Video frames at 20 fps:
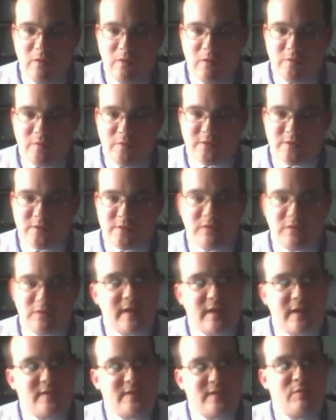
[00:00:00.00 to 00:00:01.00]
So like in
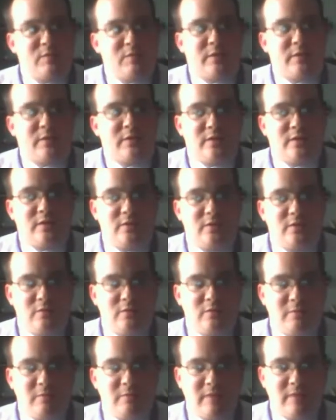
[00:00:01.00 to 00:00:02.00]
this book, you'd
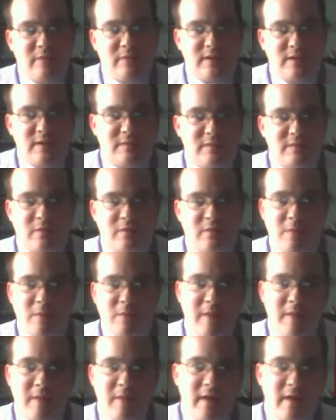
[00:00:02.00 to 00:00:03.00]
be reading and there'd be a
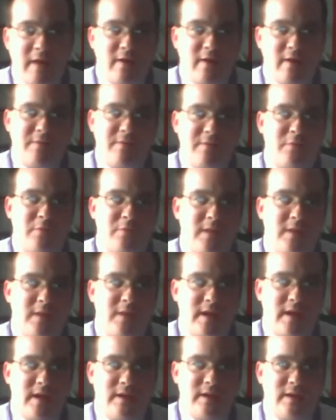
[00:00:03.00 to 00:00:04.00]
paragraph and it would be
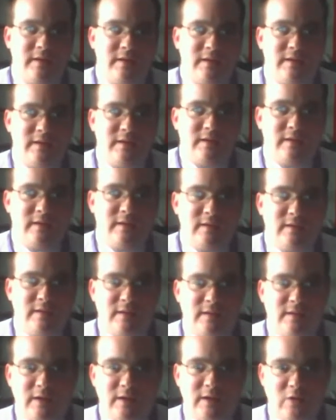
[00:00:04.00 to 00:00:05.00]
like,
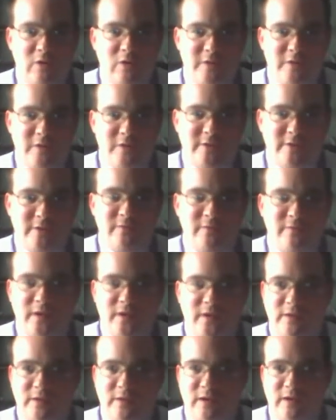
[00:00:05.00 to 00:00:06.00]
oh, we shouldn't fall in
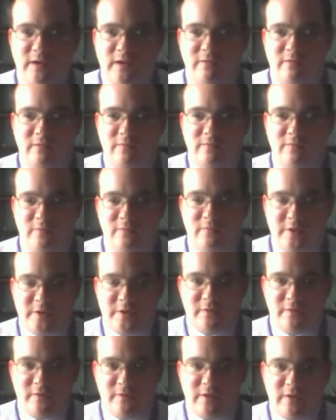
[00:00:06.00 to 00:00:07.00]
love,
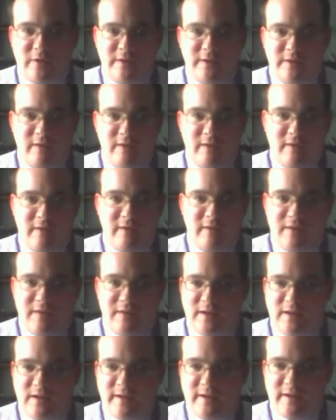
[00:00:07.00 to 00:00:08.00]
and then
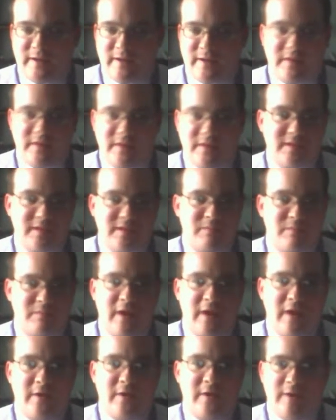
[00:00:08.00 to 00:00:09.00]
in like the next
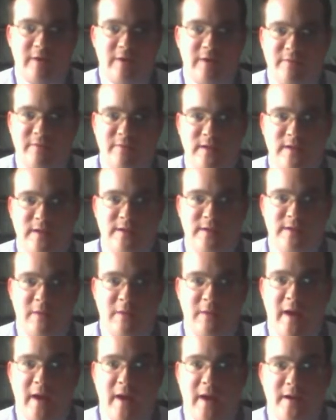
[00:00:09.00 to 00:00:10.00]
paragraph they're
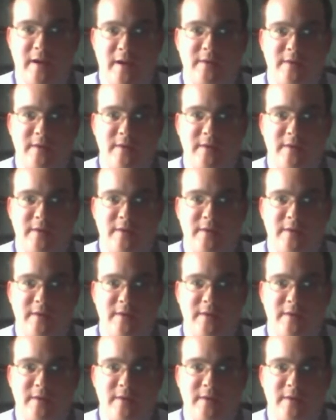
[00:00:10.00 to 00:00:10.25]
married,